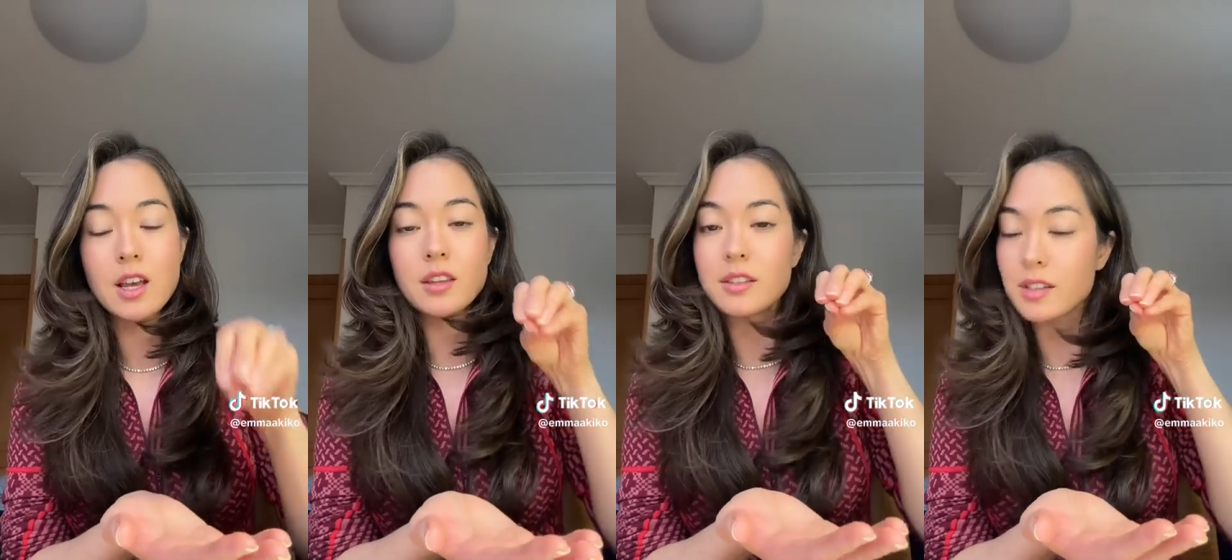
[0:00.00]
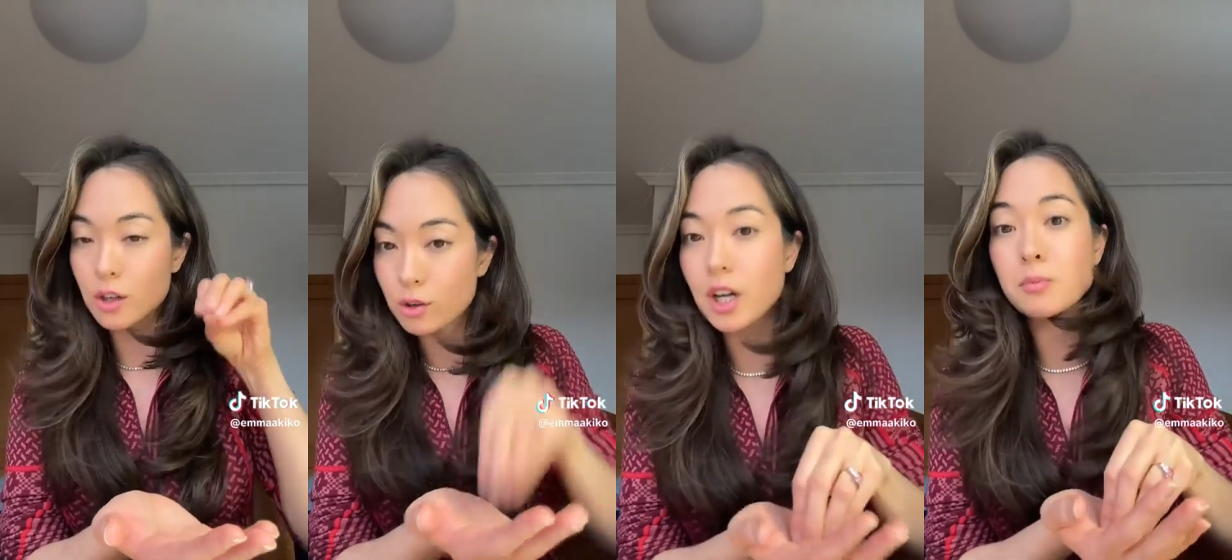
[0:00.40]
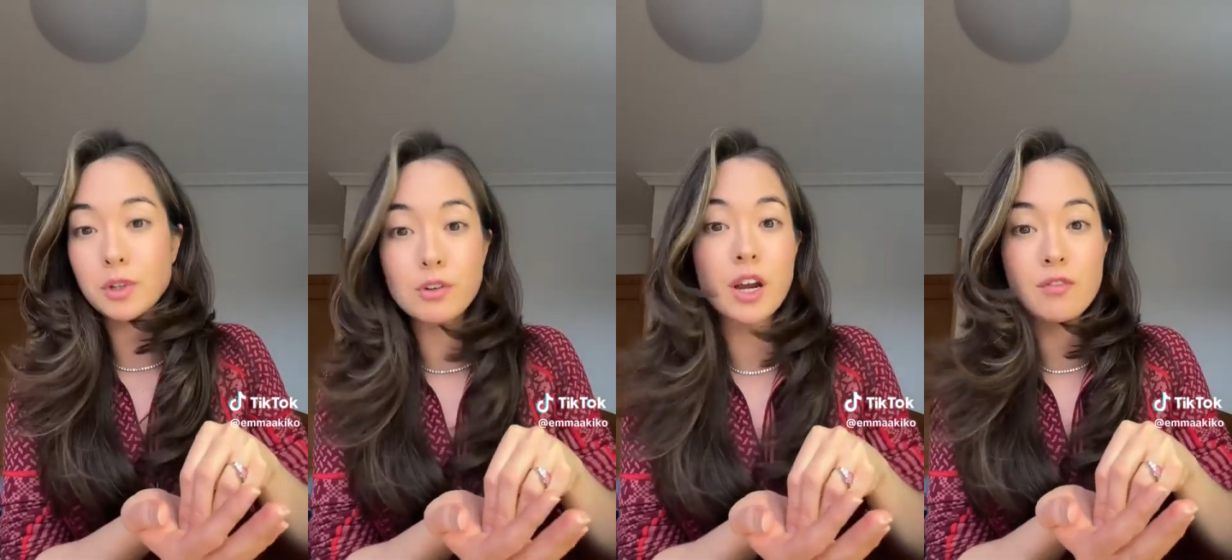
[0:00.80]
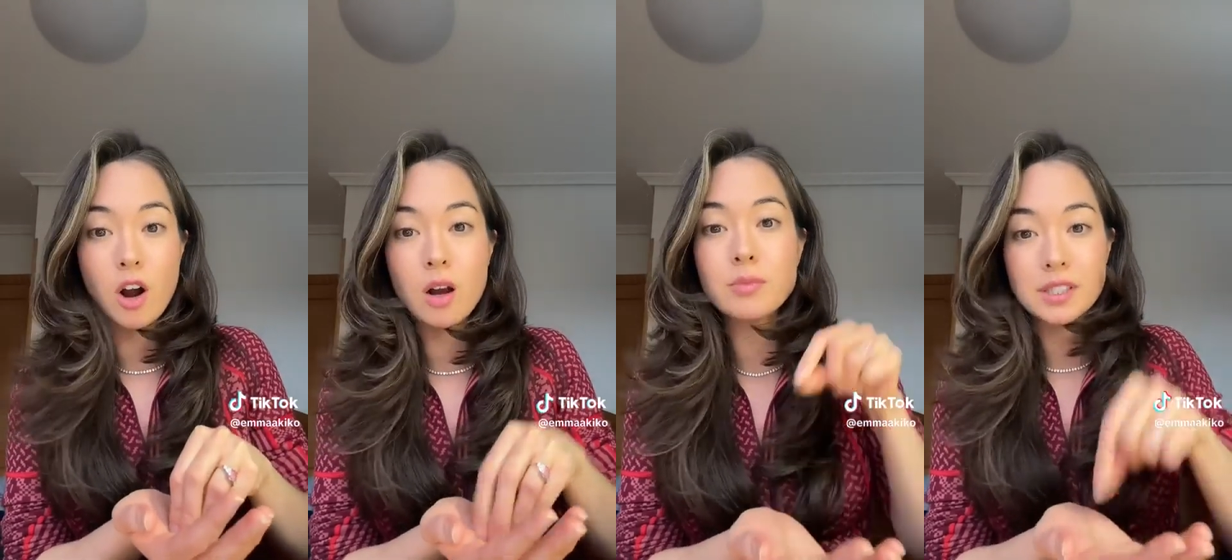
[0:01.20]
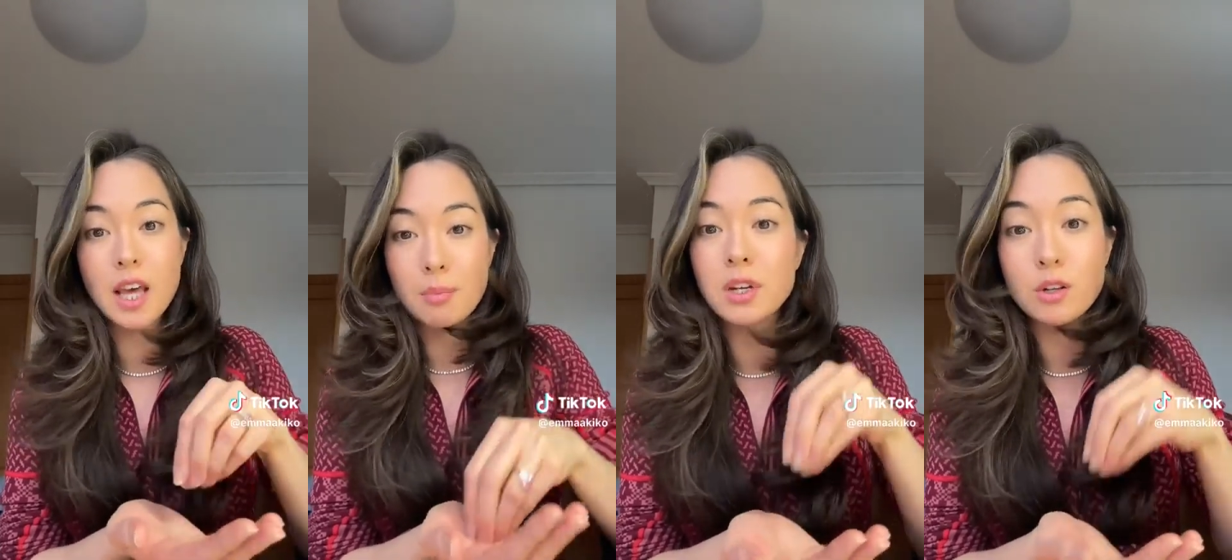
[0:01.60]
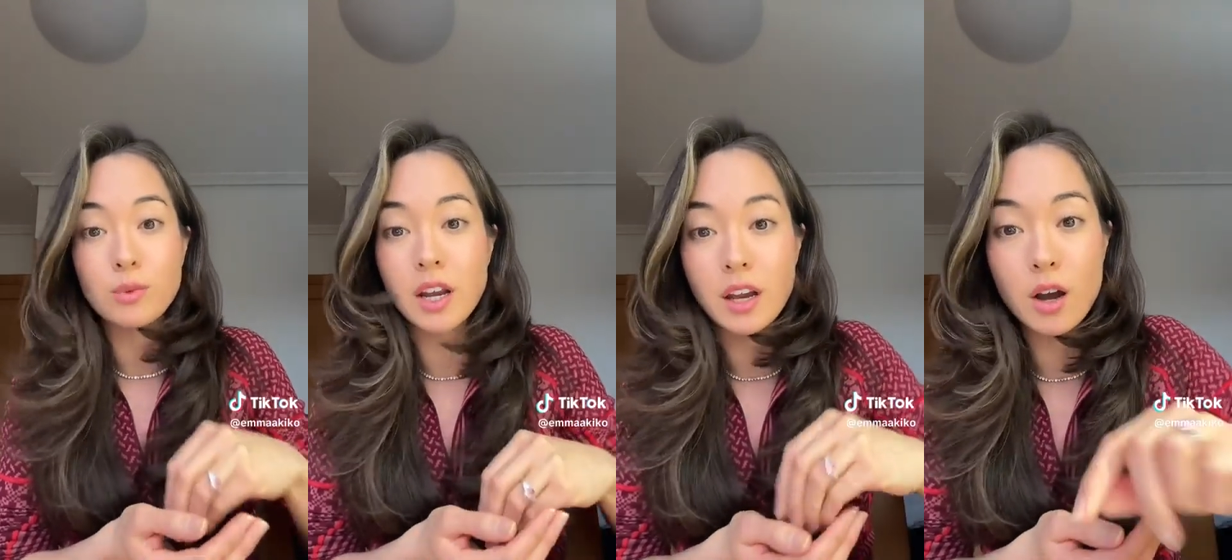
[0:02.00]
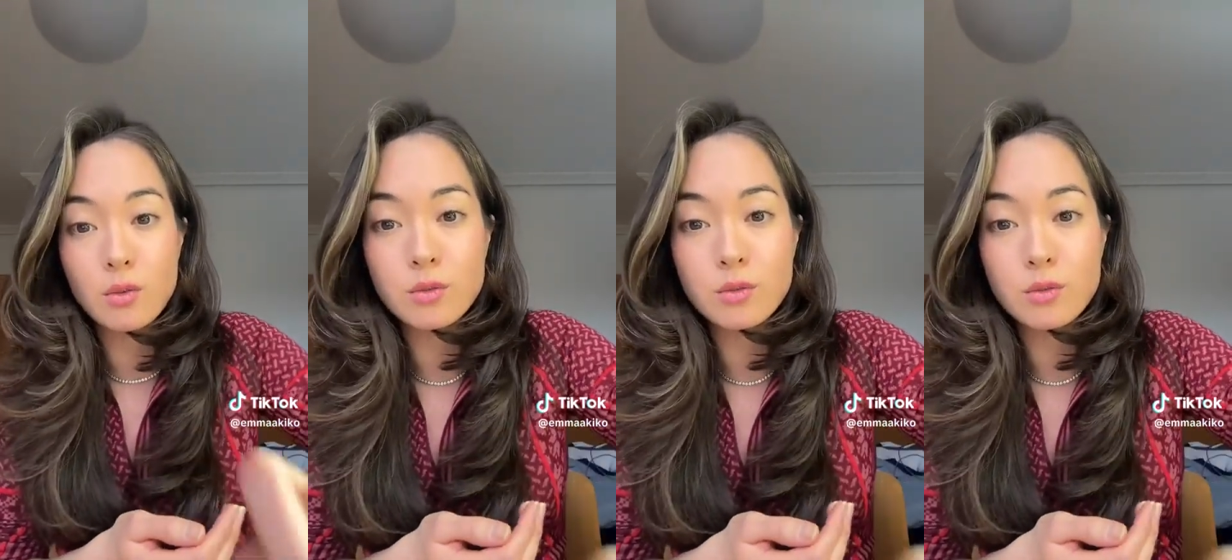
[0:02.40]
this incredibly grave harm that's happening right now.